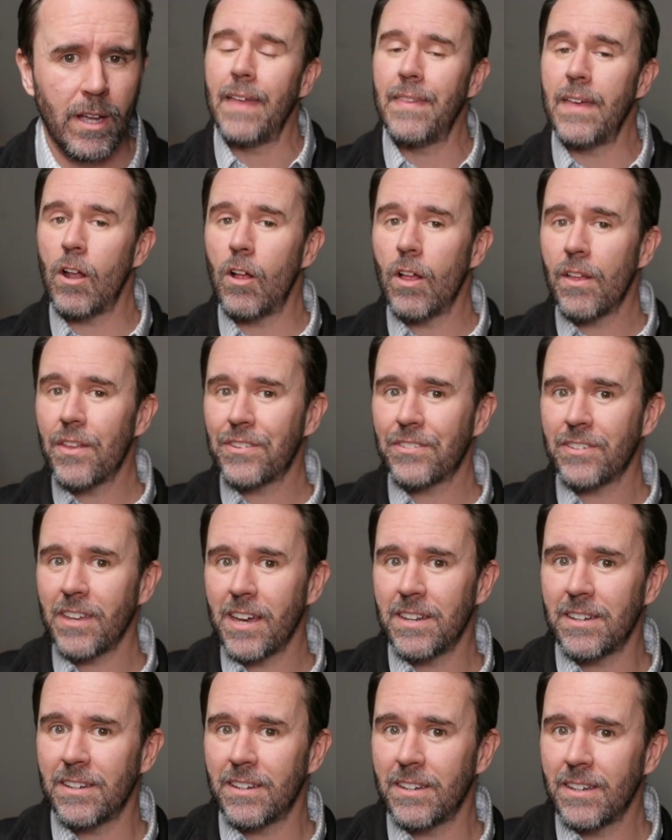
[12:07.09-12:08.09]
And then all of a
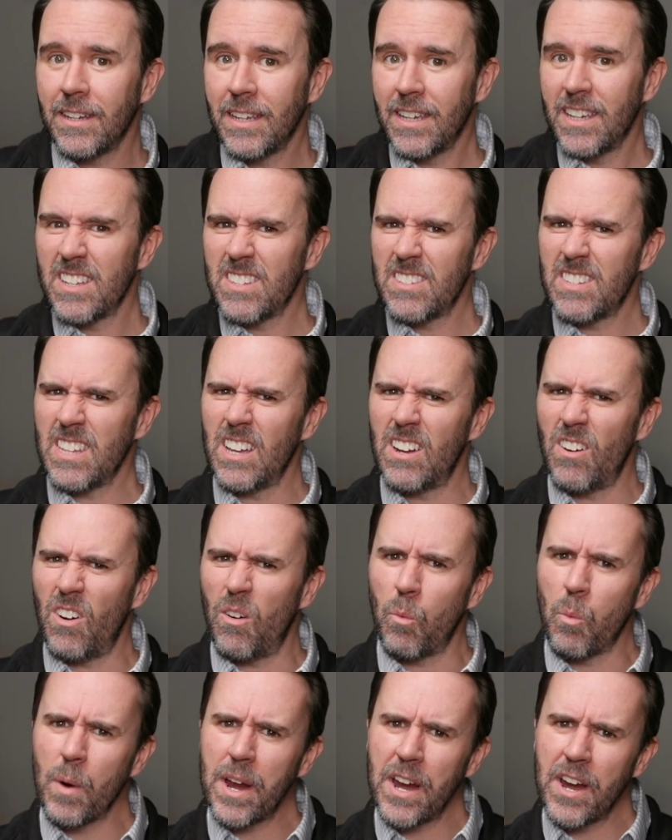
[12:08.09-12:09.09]
sudden, see a
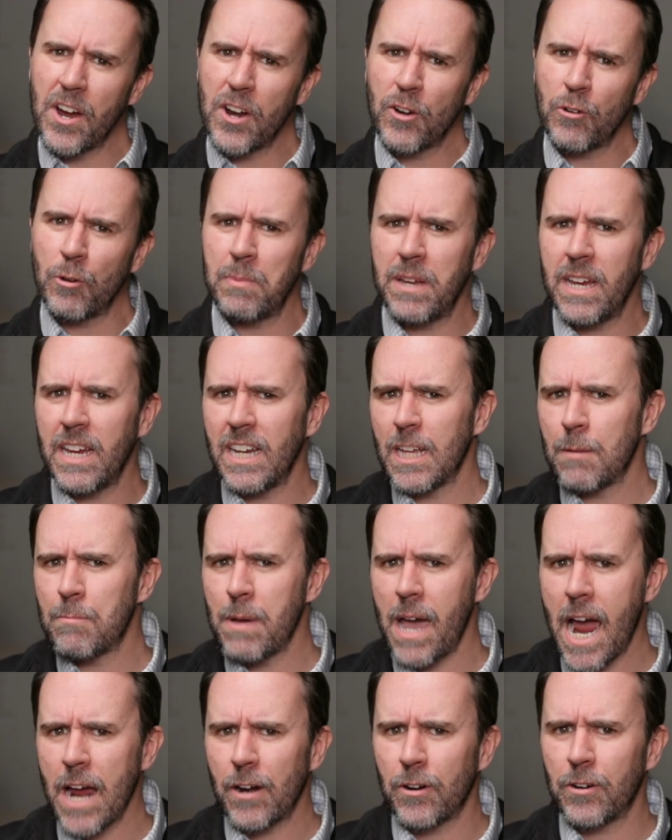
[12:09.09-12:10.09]
weird repeating
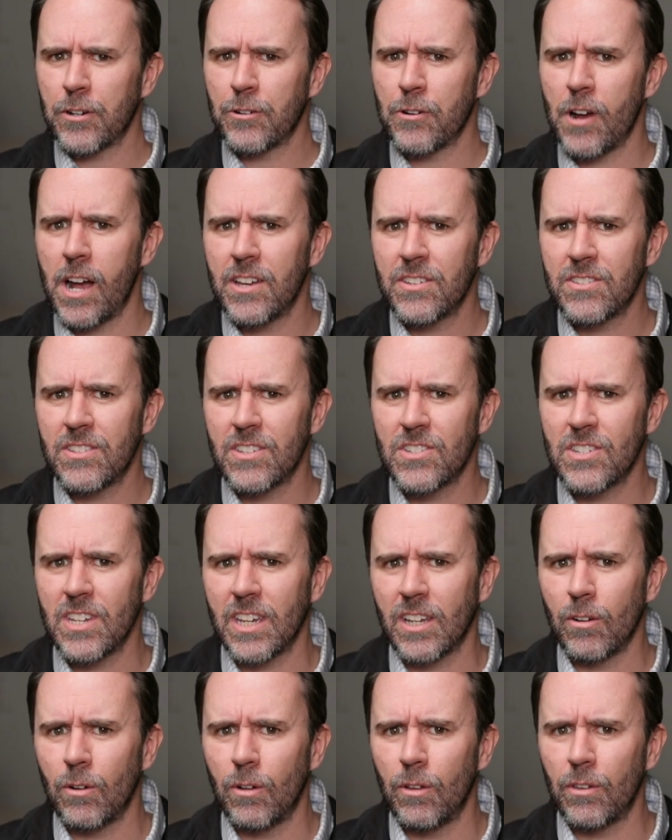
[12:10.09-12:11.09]
pattern across the
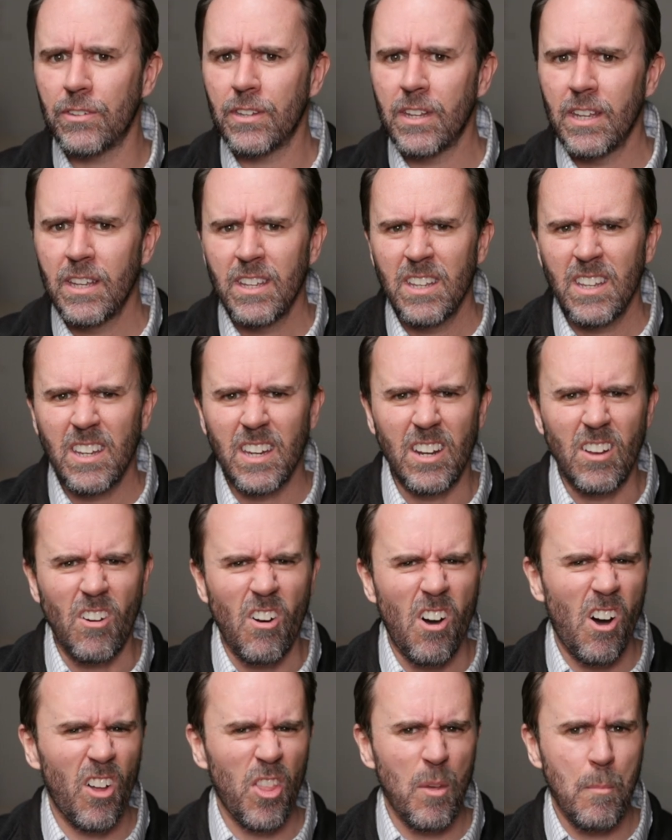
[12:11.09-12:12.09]
shingles. You know,
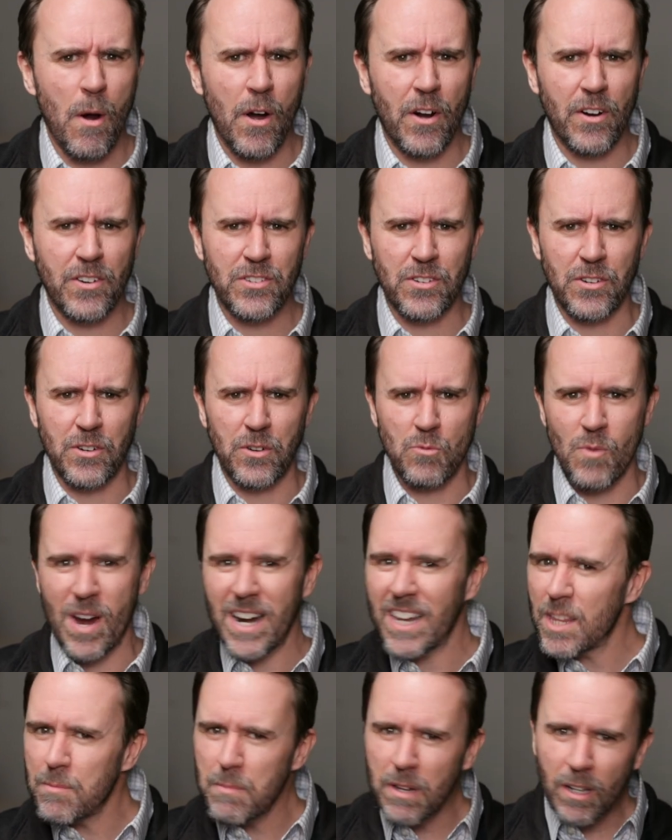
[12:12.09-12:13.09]
all the marks are
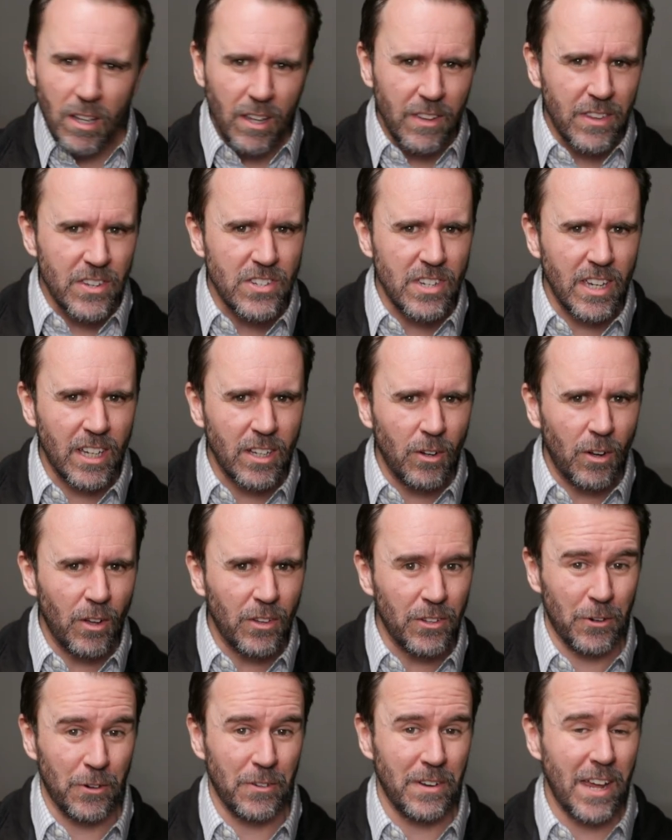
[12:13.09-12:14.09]
right in the middle of the
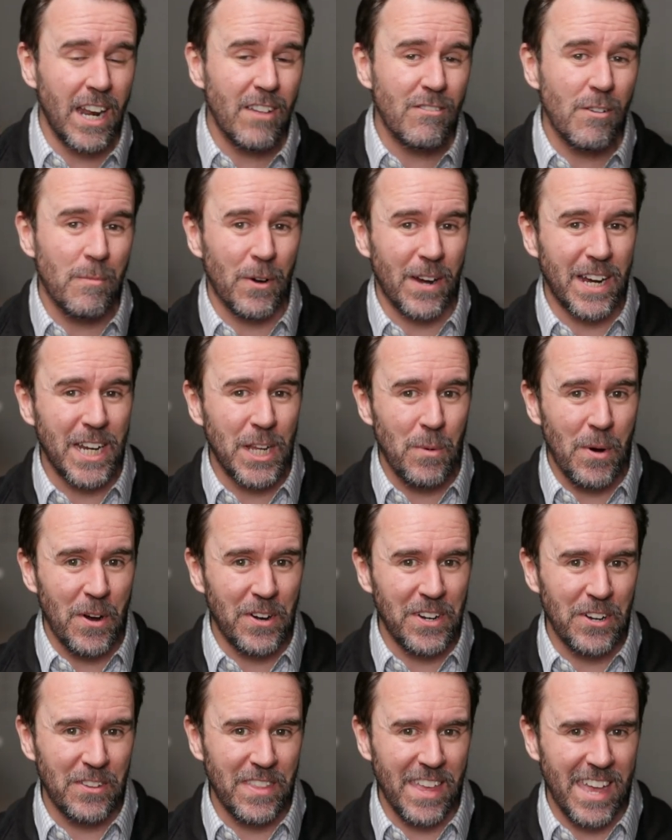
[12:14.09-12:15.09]
shingles, or none of them are anywhere
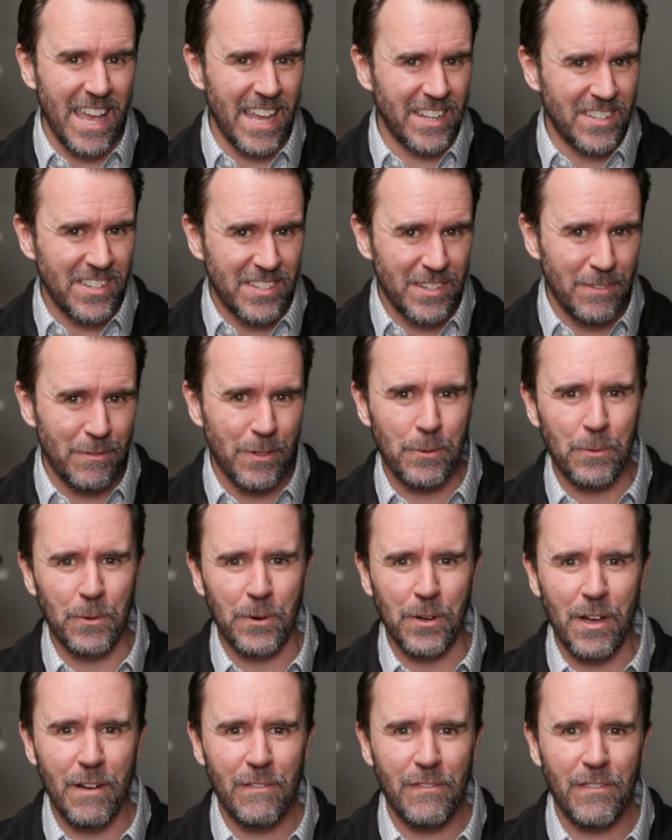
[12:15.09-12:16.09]
near the edges of the
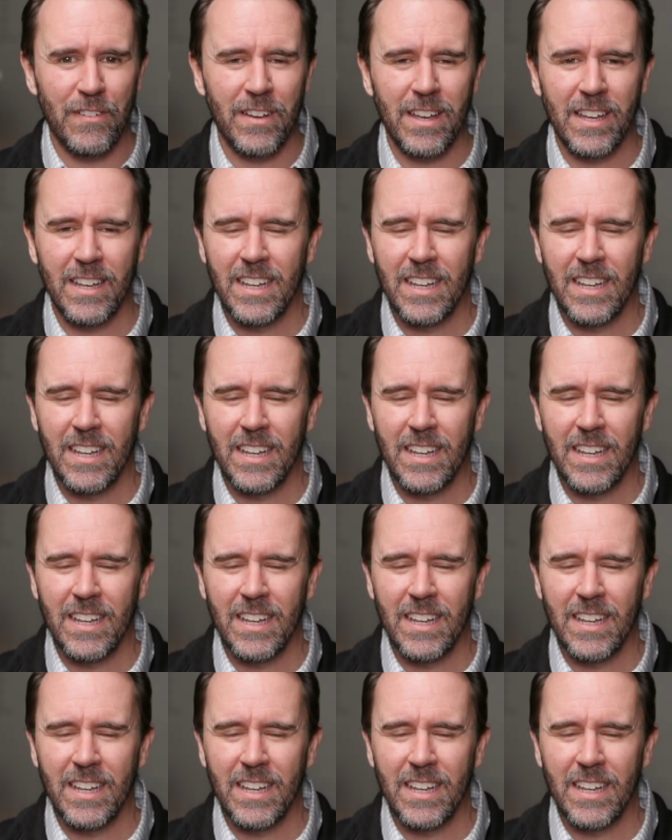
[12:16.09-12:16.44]
roof.